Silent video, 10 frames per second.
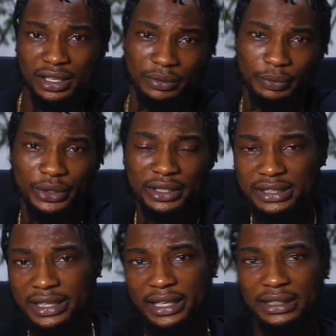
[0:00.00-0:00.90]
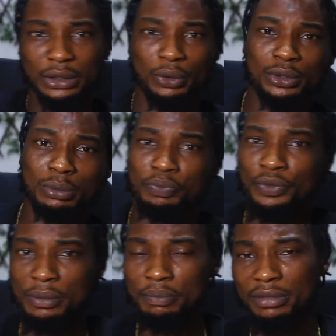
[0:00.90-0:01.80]
You understand? You want to
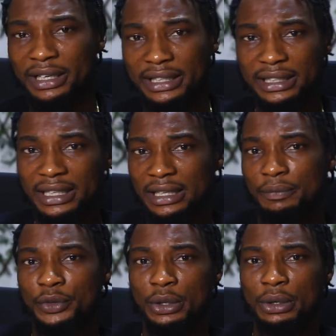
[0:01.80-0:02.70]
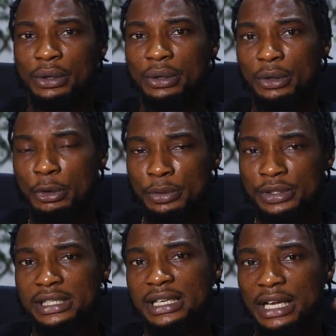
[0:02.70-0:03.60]
link your
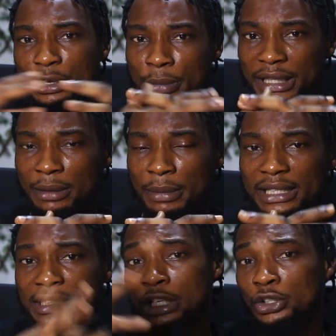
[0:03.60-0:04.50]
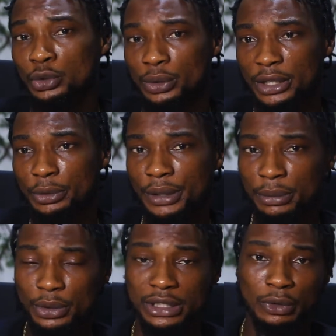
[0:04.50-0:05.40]
OpenSea and your MetaMask so that you'll be
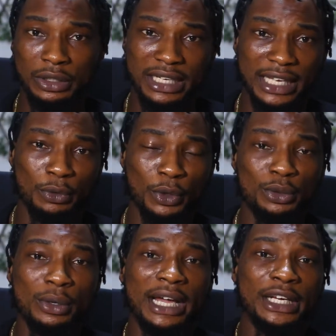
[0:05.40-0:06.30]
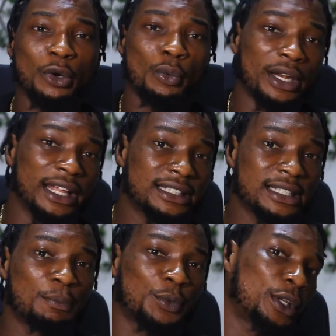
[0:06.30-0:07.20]
able. It's like you want to carry your wallet
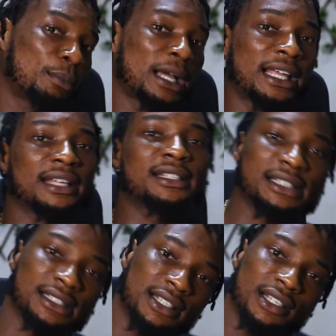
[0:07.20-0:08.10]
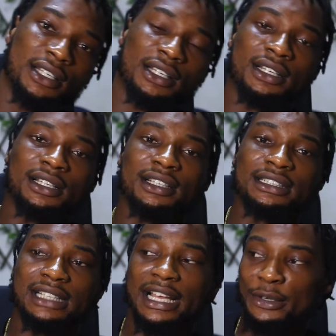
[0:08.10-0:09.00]
to the market.
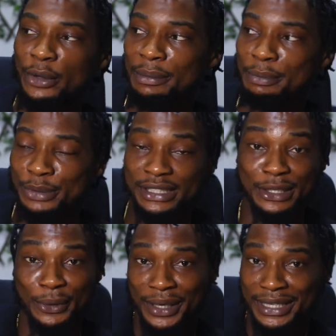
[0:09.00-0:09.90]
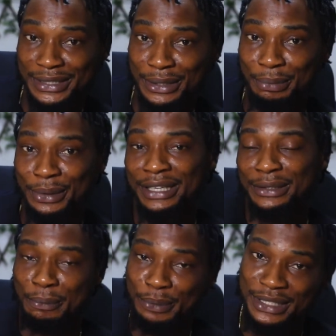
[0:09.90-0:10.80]
It's like you're putting your wallet in your pocket or
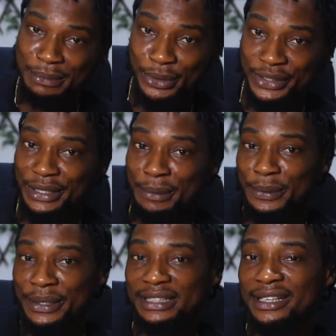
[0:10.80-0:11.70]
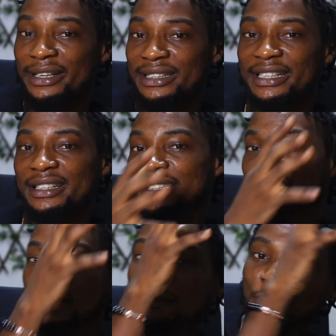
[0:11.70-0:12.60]
putting money in your pocket and you're taking it
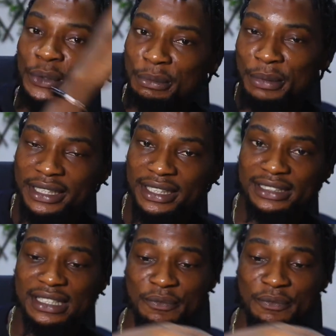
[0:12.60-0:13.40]
to the market